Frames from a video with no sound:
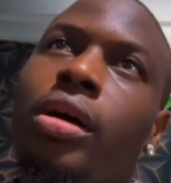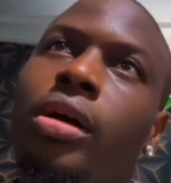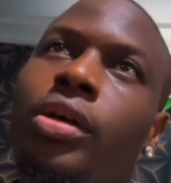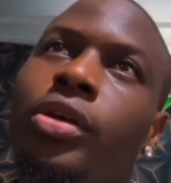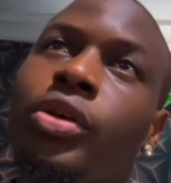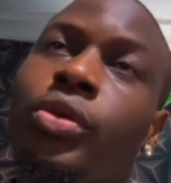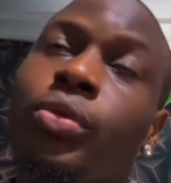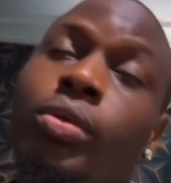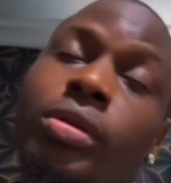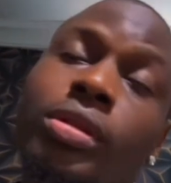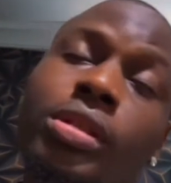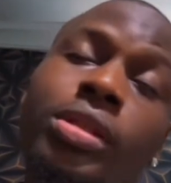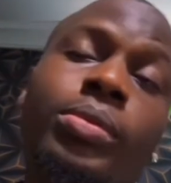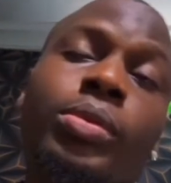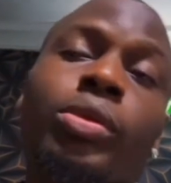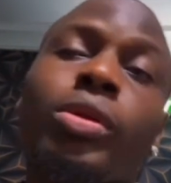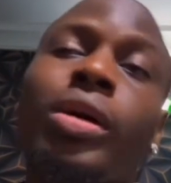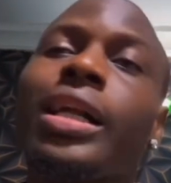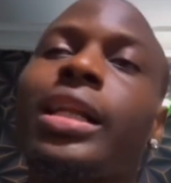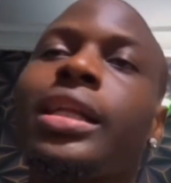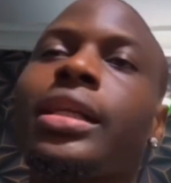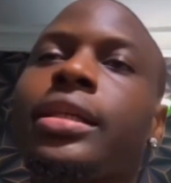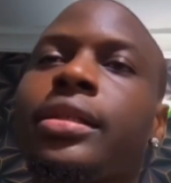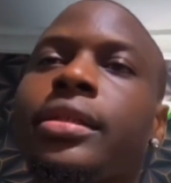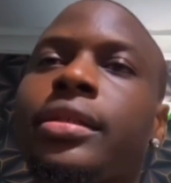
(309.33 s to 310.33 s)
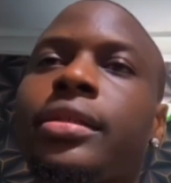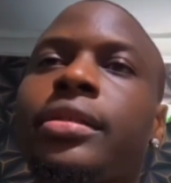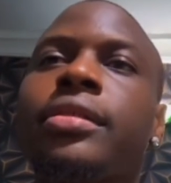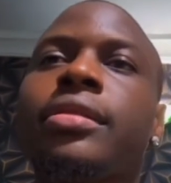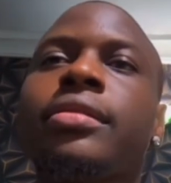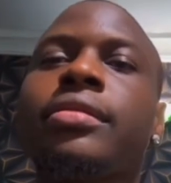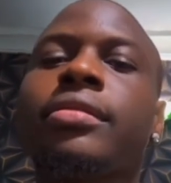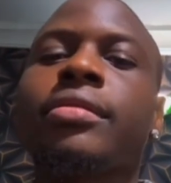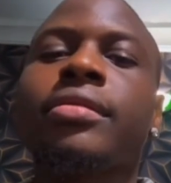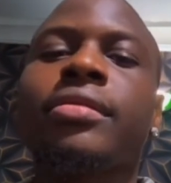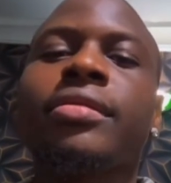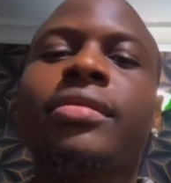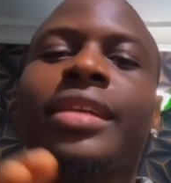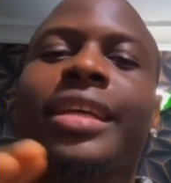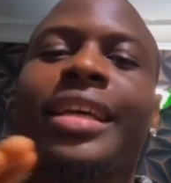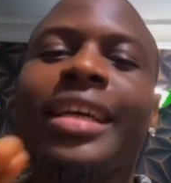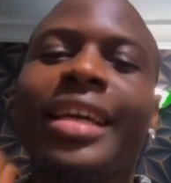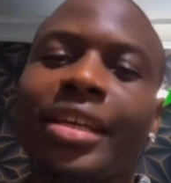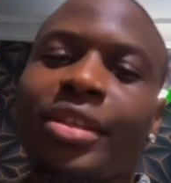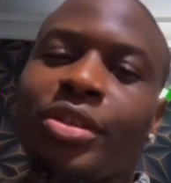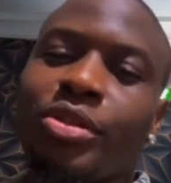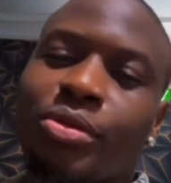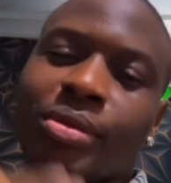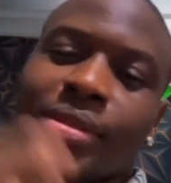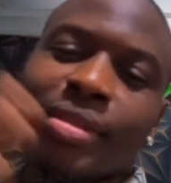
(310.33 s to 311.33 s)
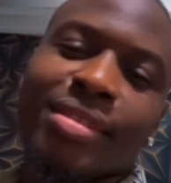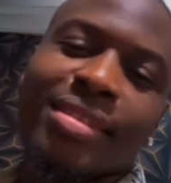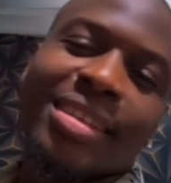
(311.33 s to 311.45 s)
You want them to at least get to the